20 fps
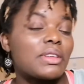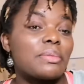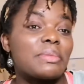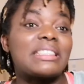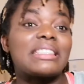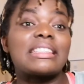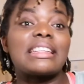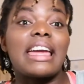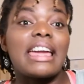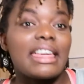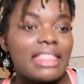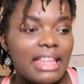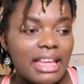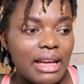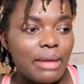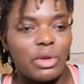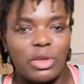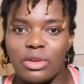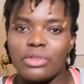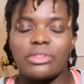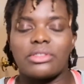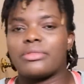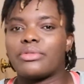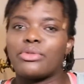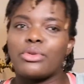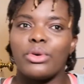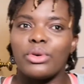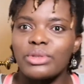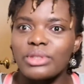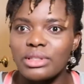stay there because,
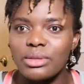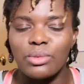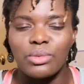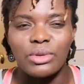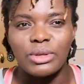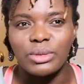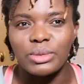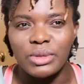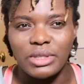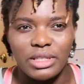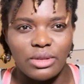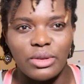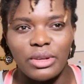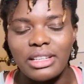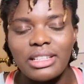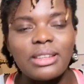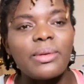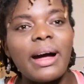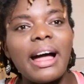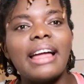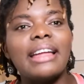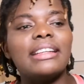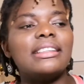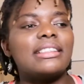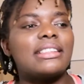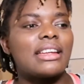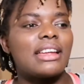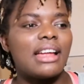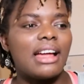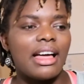of course, the world was going to
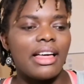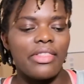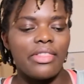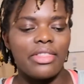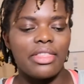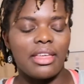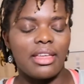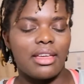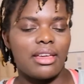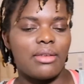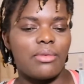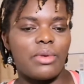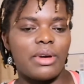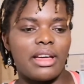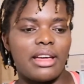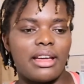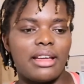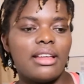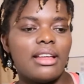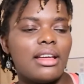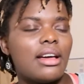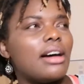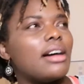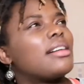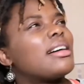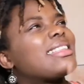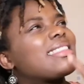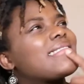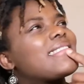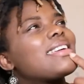end, and they were,
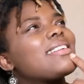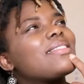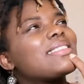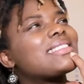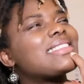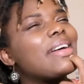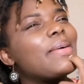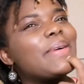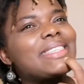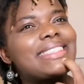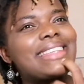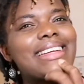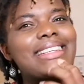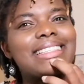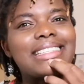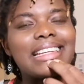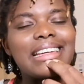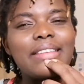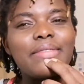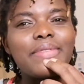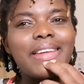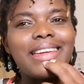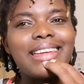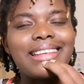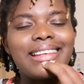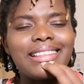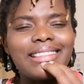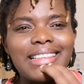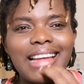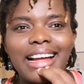I think, was there
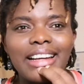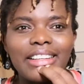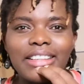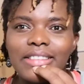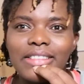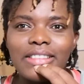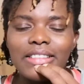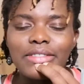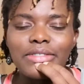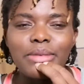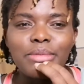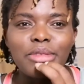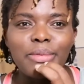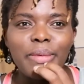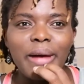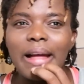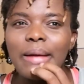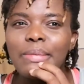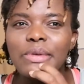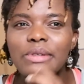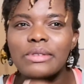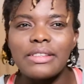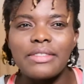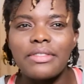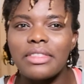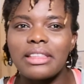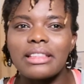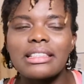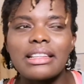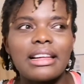David and Daniel from the Bible
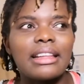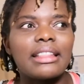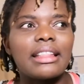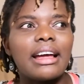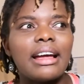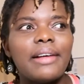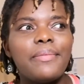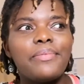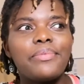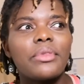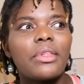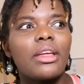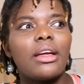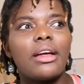and things like that.